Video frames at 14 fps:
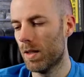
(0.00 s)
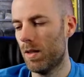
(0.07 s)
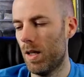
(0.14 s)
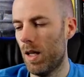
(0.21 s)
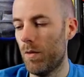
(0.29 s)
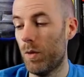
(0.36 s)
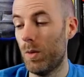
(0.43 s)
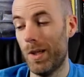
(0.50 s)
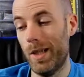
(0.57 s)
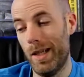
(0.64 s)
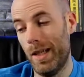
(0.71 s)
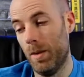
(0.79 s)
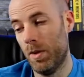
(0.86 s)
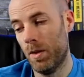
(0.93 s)
If we
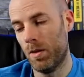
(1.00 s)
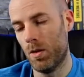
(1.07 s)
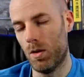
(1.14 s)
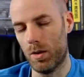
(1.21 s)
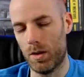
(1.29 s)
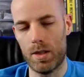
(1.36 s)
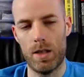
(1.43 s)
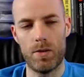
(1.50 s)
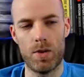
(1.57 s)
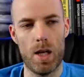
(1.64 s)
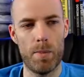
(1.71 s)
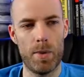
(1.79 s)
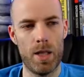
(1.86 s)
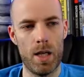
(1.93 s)
renamed it and called it self
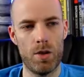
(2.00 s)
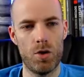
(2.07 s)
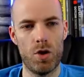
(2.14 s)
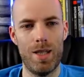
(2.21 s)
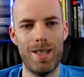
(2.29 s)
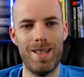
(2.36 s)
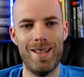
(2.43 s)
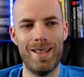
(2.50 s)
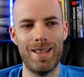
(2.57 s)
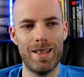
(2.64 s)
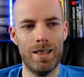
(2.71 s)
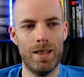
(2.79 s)
sabotage eating,